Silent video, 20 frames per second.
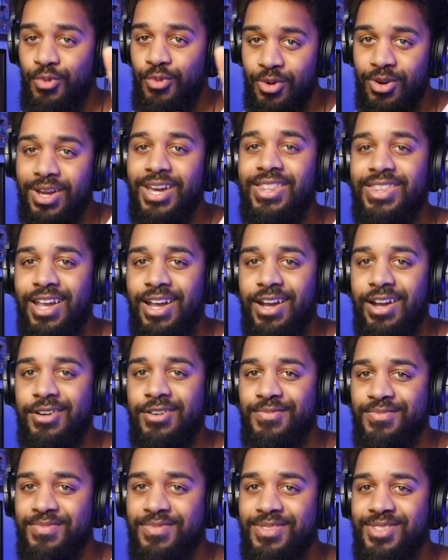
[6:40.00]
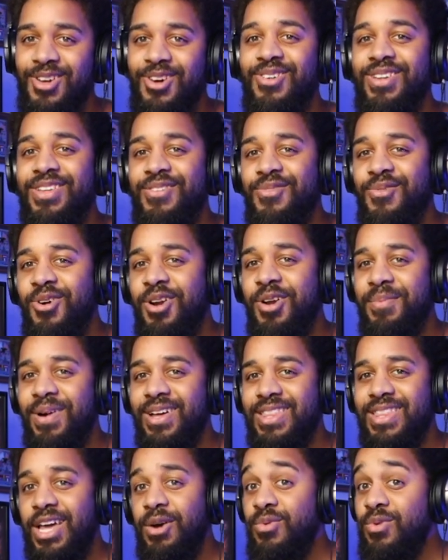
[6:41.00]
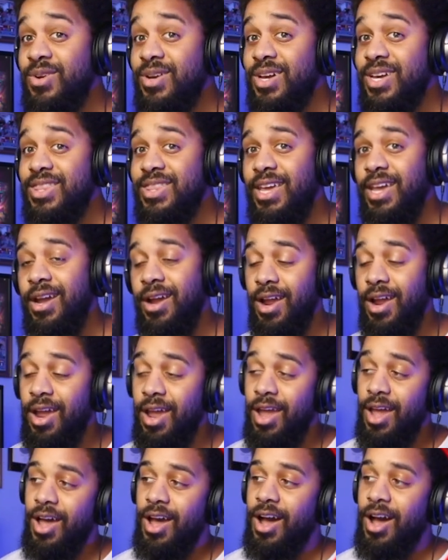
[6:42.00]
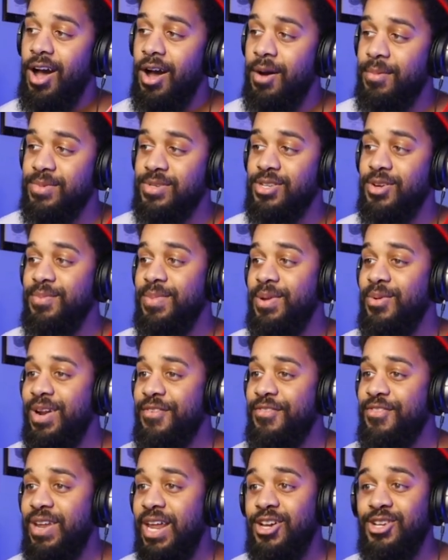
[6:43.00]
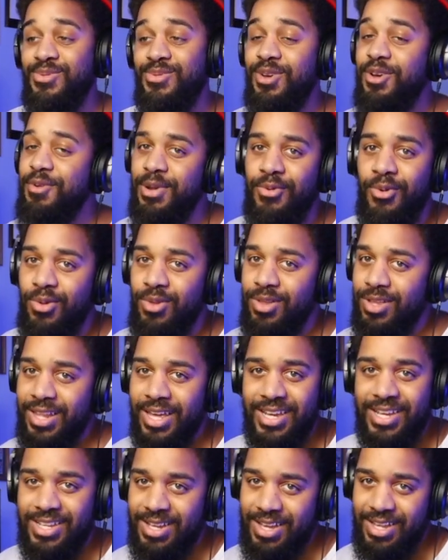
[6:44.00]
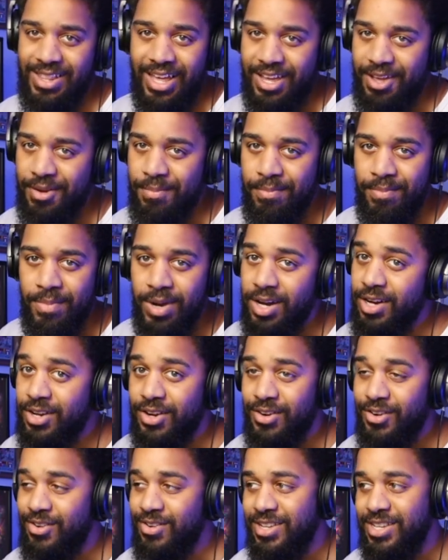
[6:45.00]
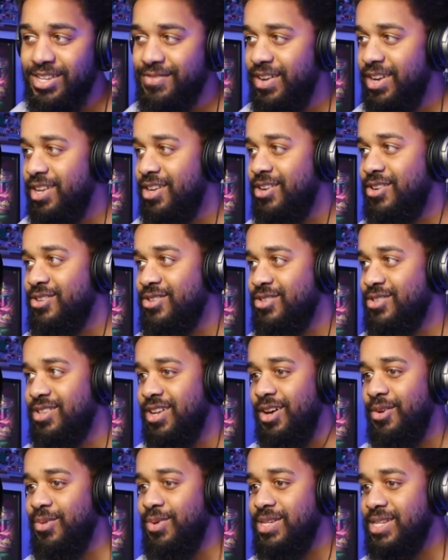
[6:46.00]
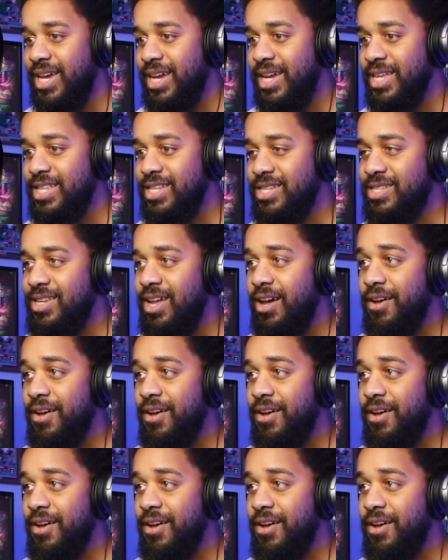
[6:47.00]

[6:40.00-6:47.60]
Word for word: We'll get there. Don't even worry about that. We'll get there. Um, so be ready for that because we're gonna be rolling like like a mug on these videos uh, once I get the